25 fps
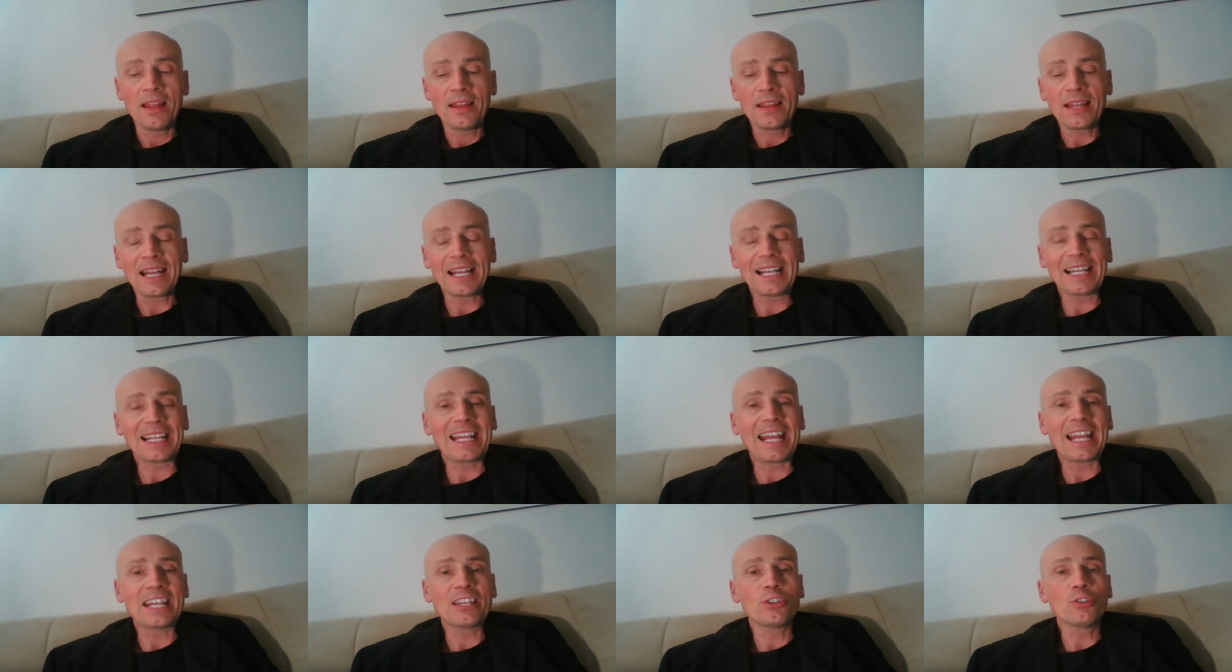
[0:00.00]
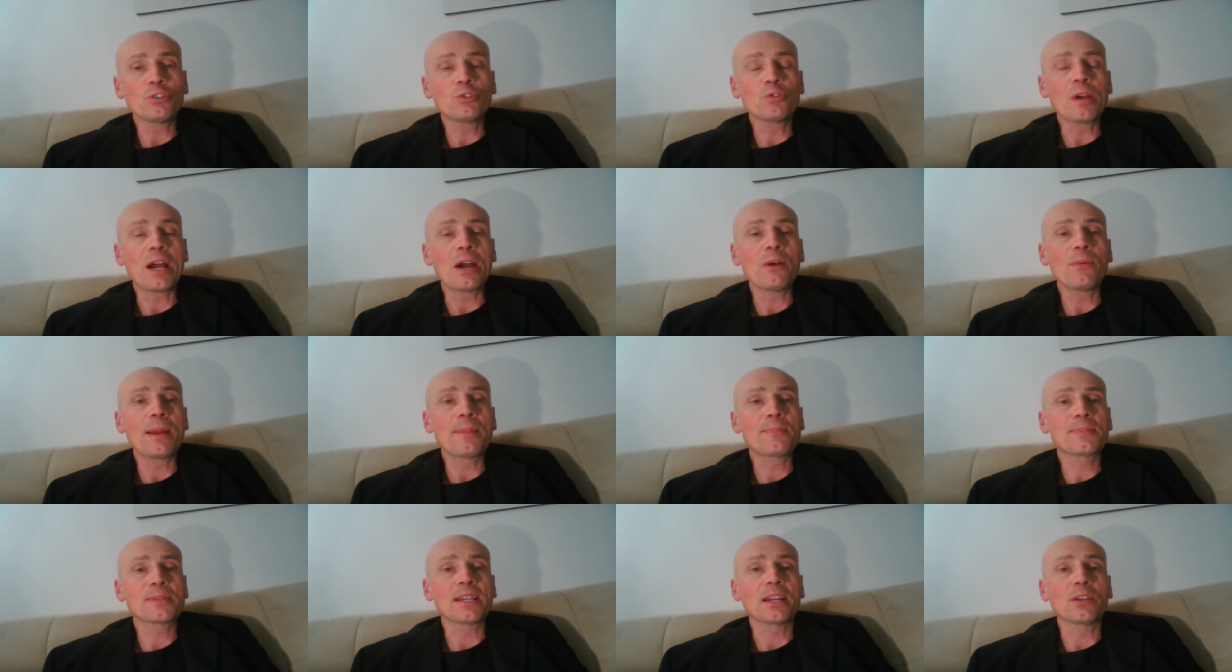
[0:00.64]
That'll get you to our
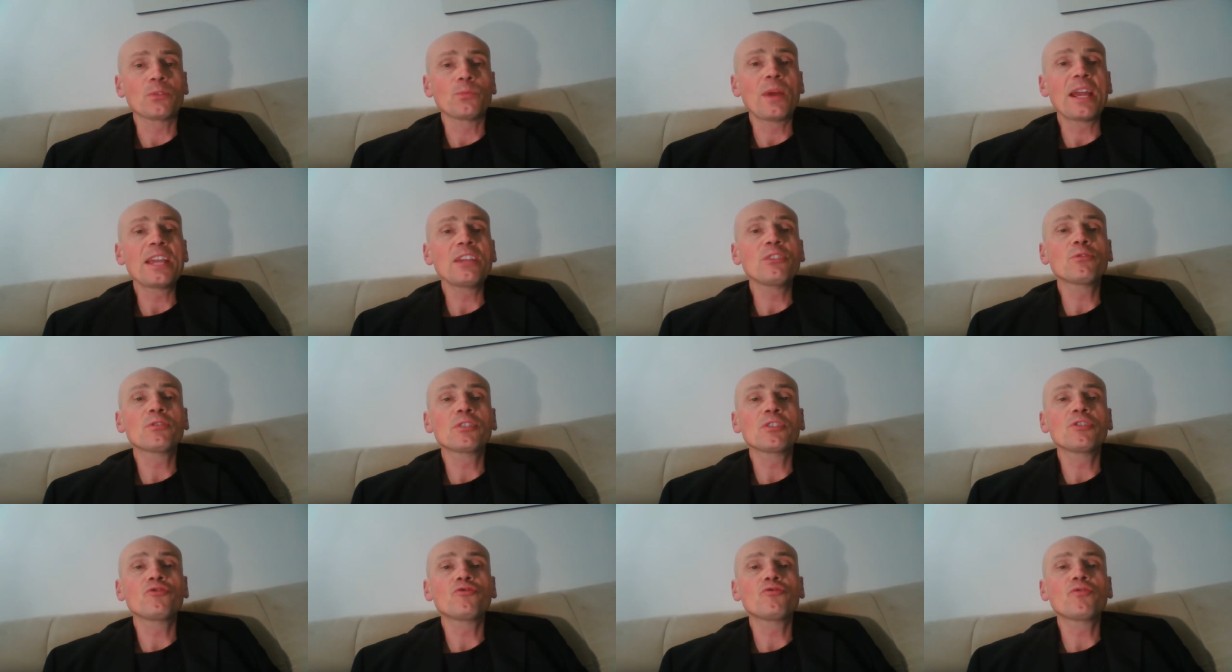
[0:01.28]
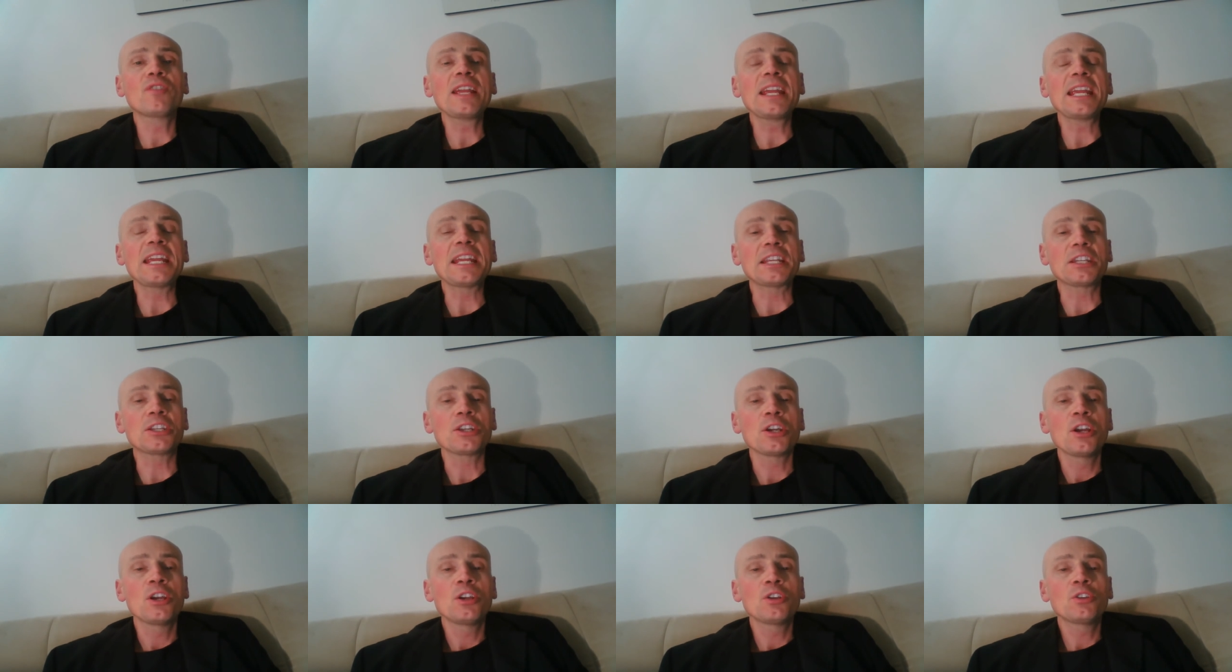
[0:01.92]
website where you can
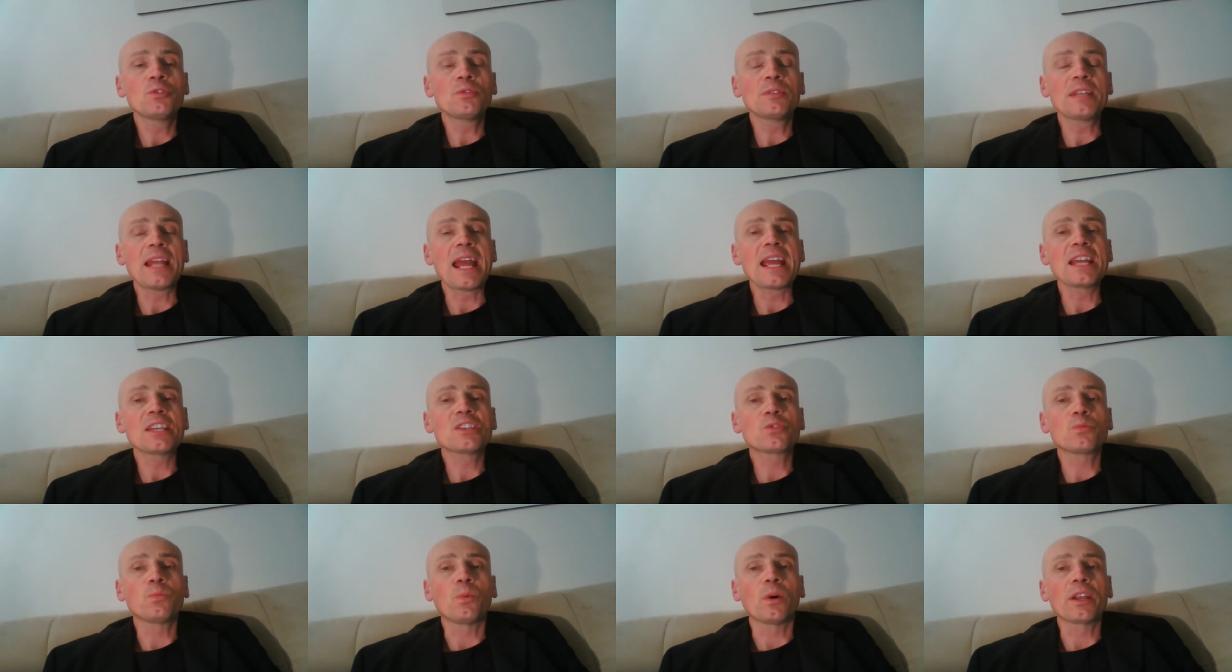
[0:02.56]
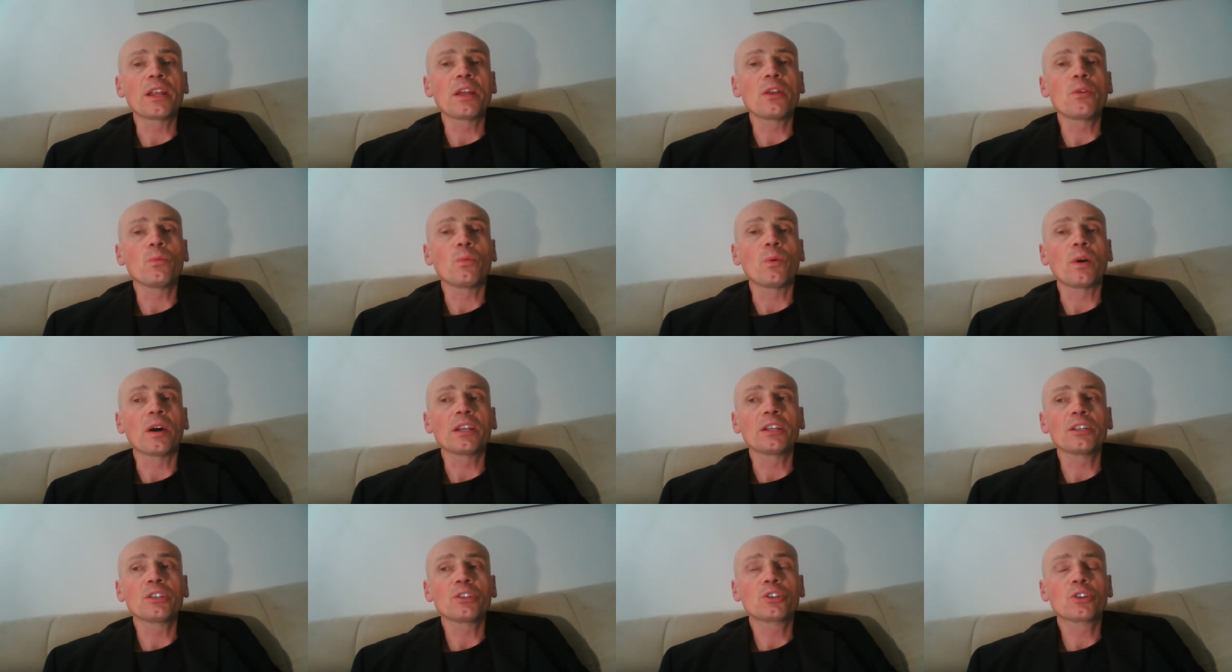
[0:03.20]
read today's
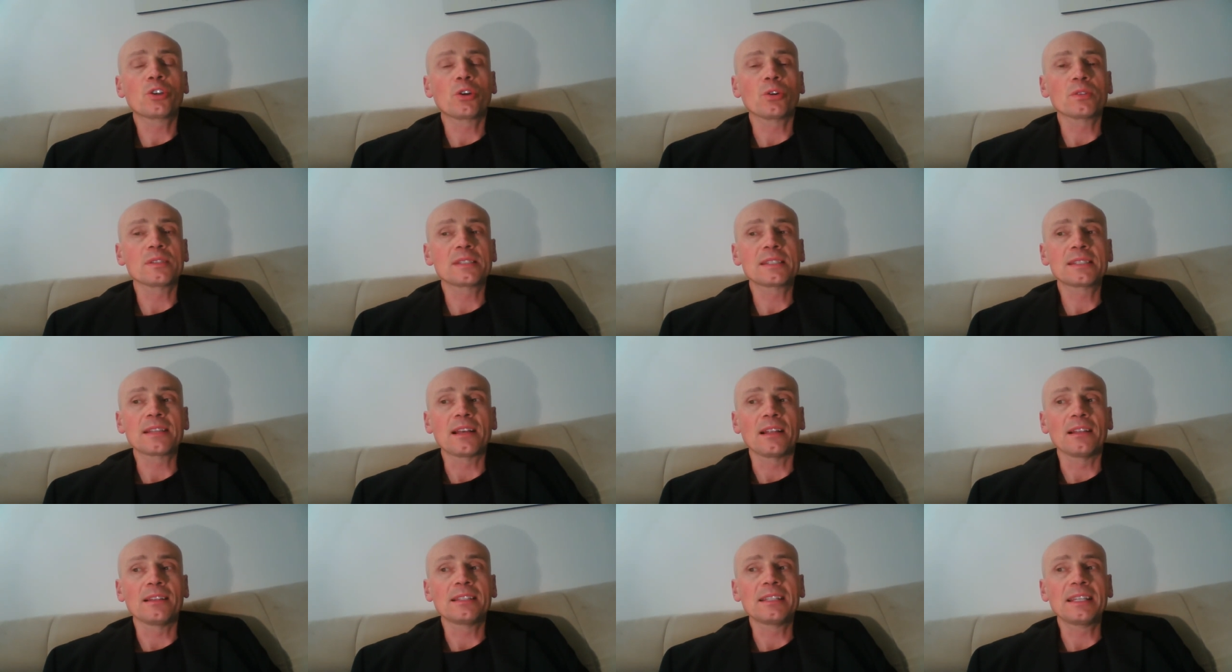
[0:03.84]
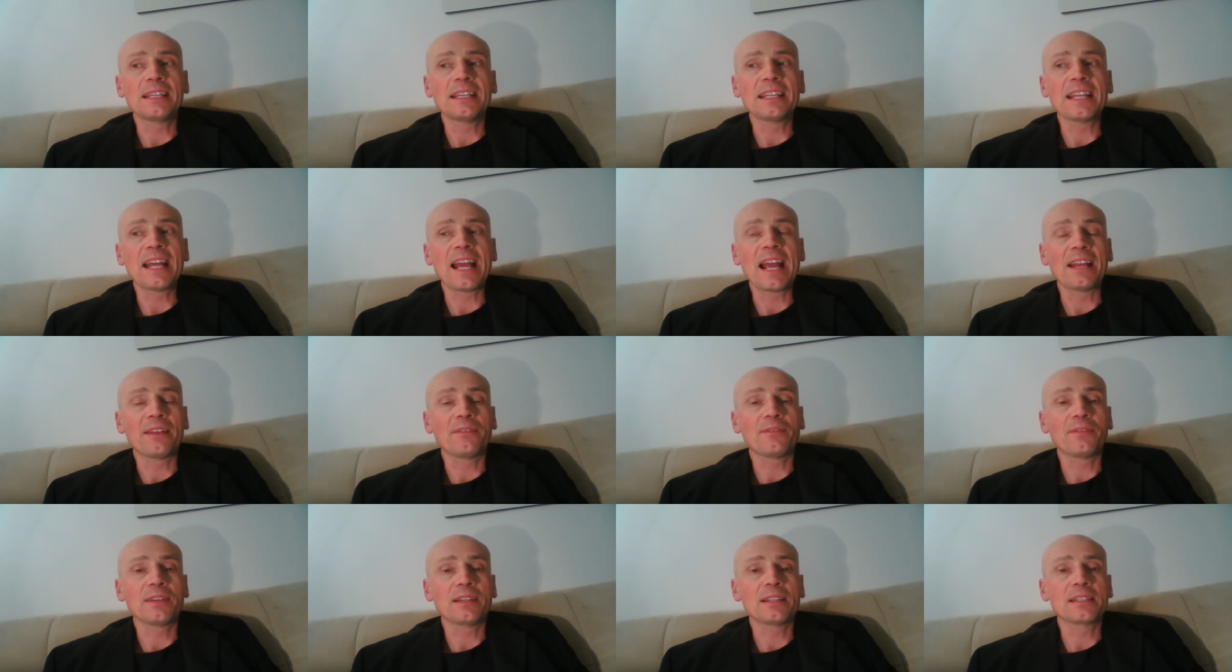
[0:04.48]
one-on-one -on -one consulting and
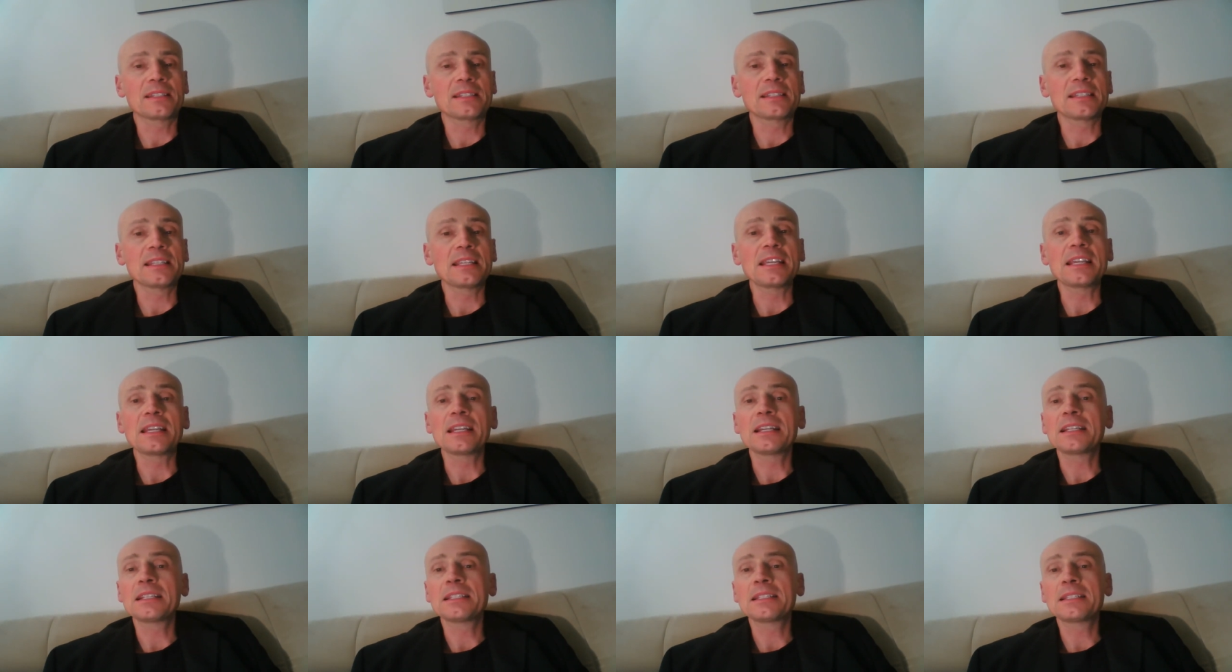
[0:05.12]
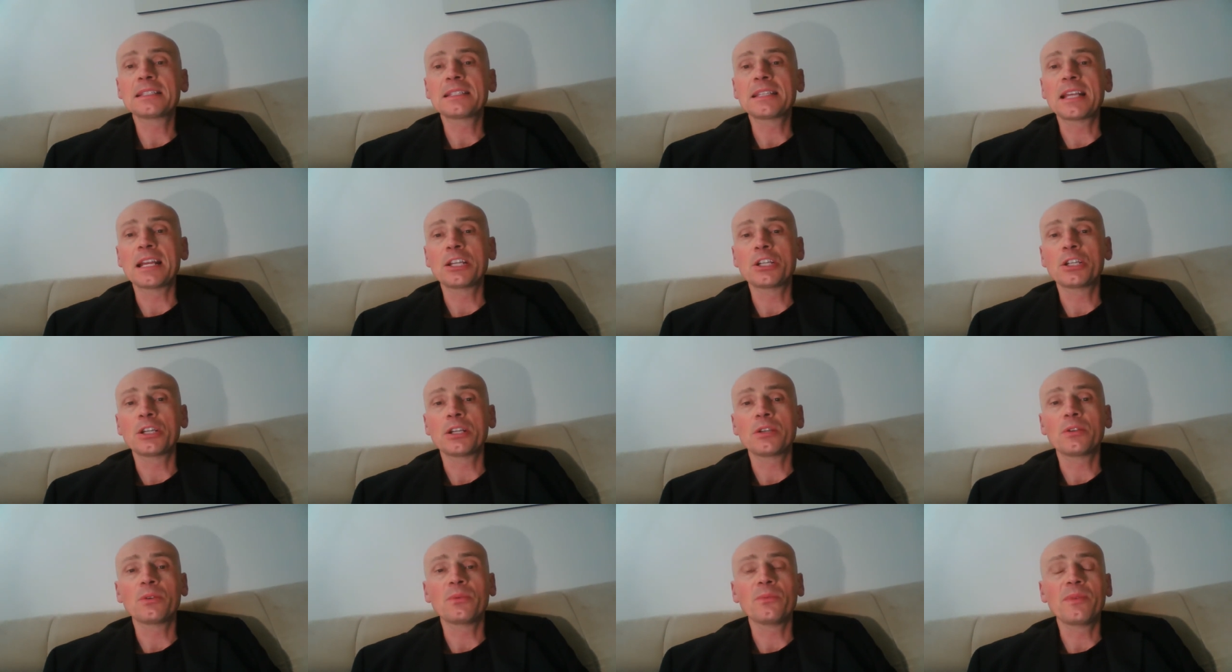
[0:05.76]
advocacy
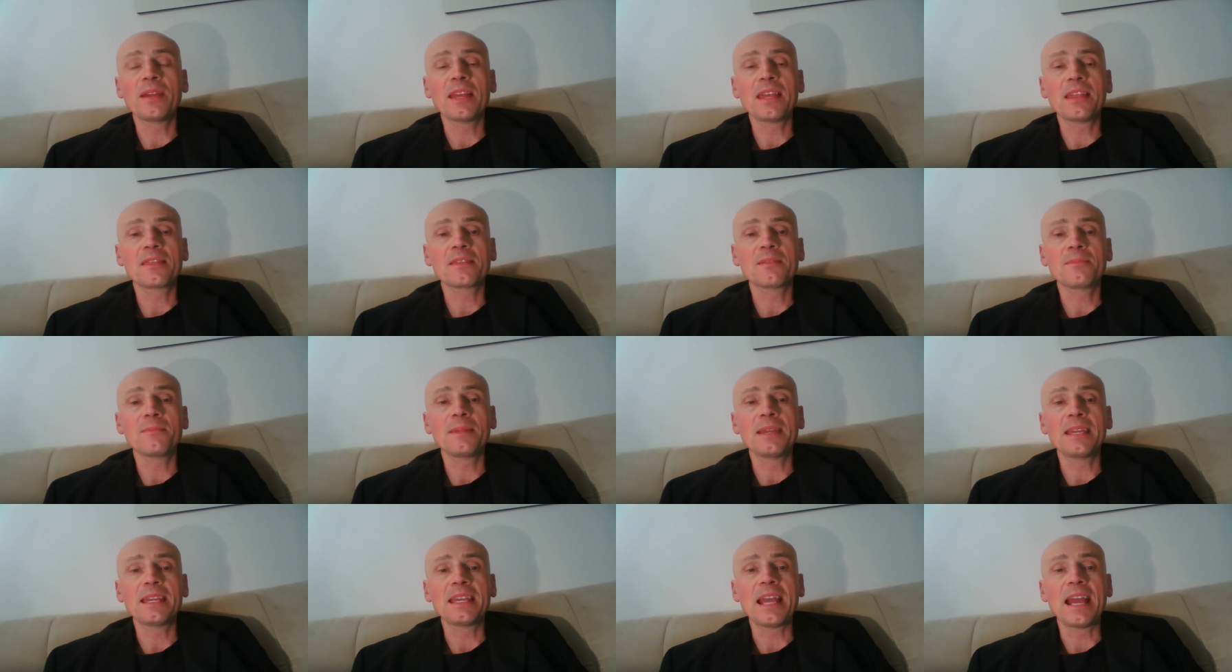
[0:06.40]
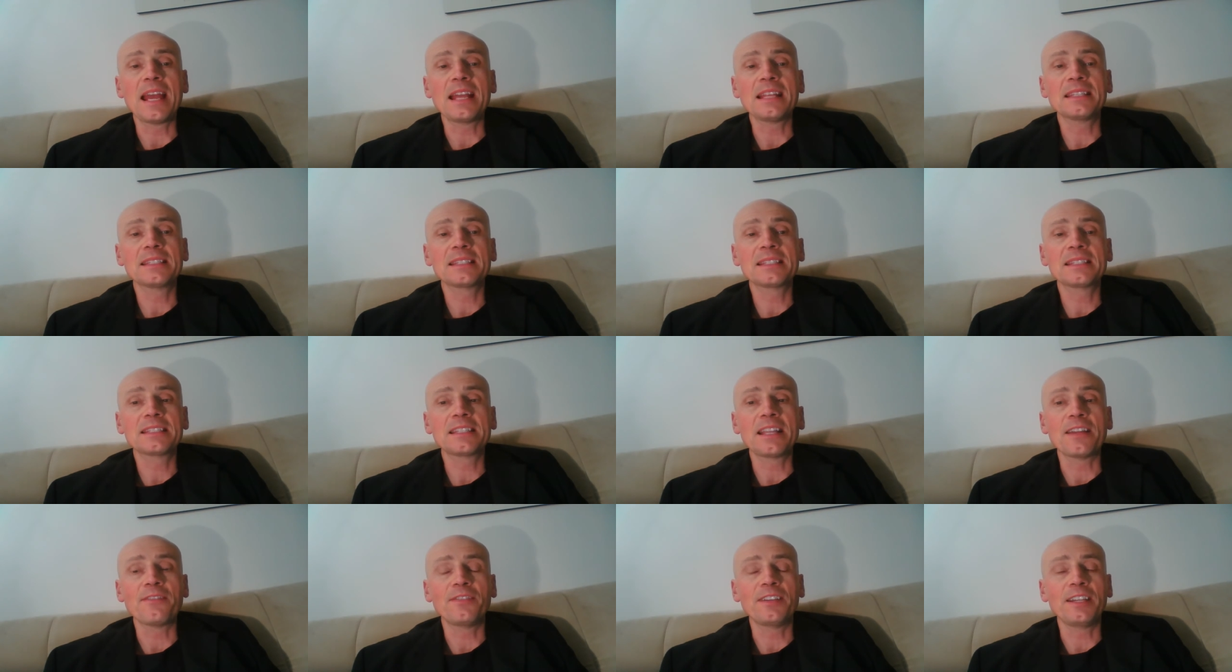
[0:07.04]
session with me and
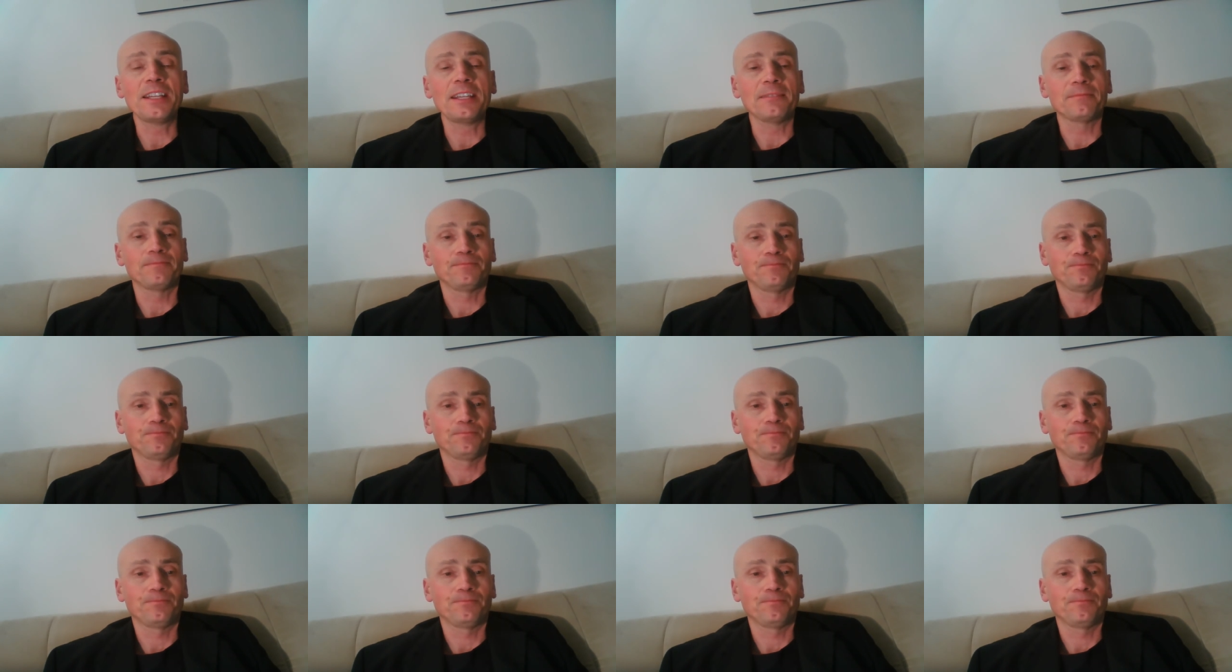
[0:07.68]
Stephanie.